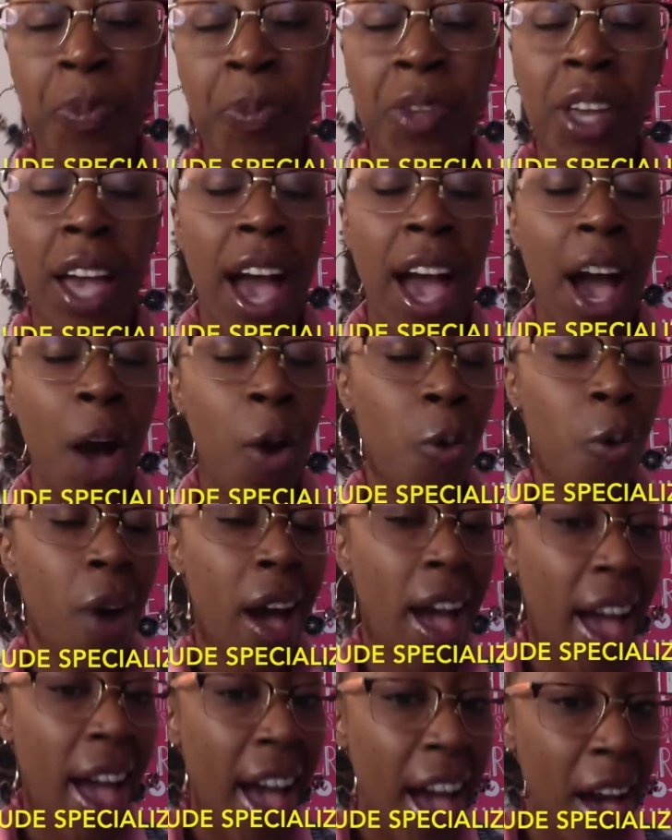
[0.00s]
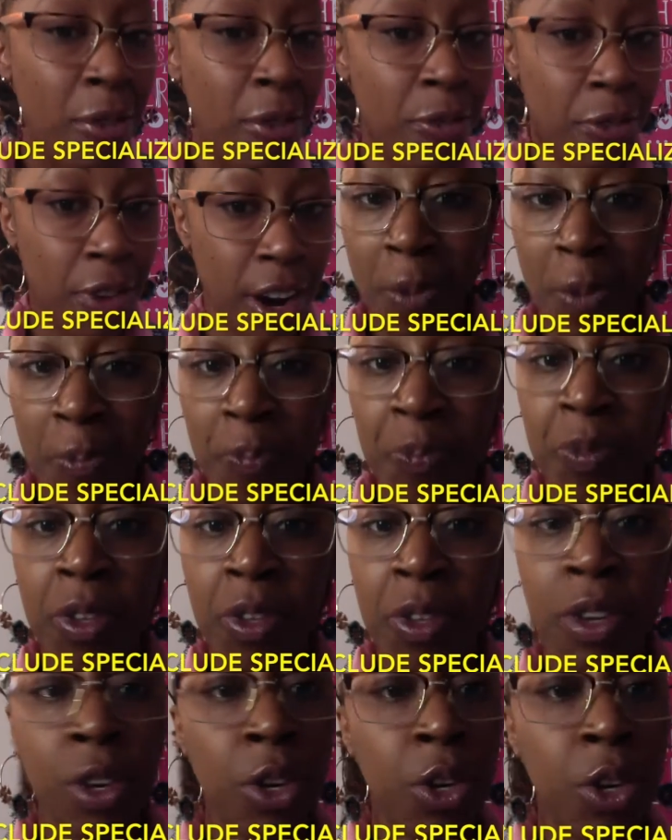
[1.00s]
However,
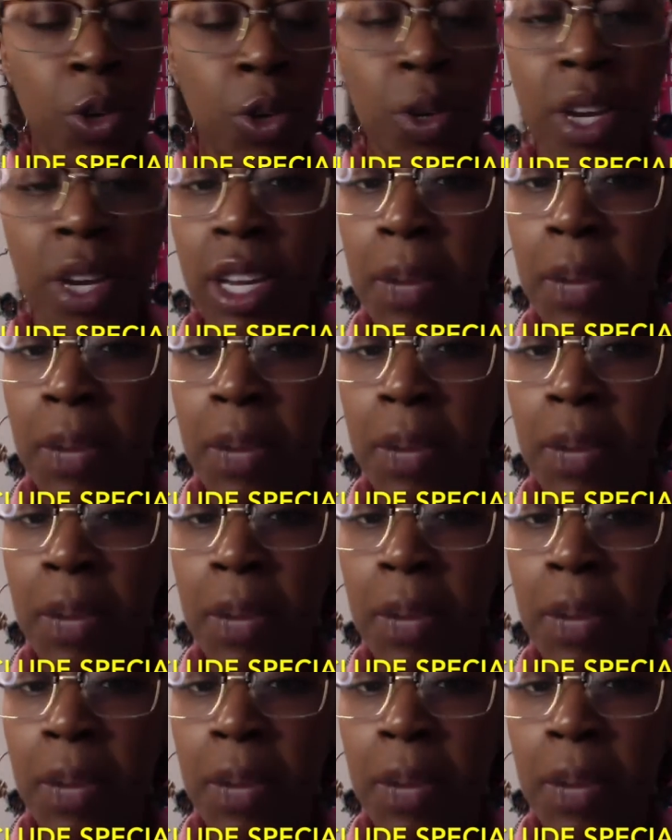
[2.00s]
you can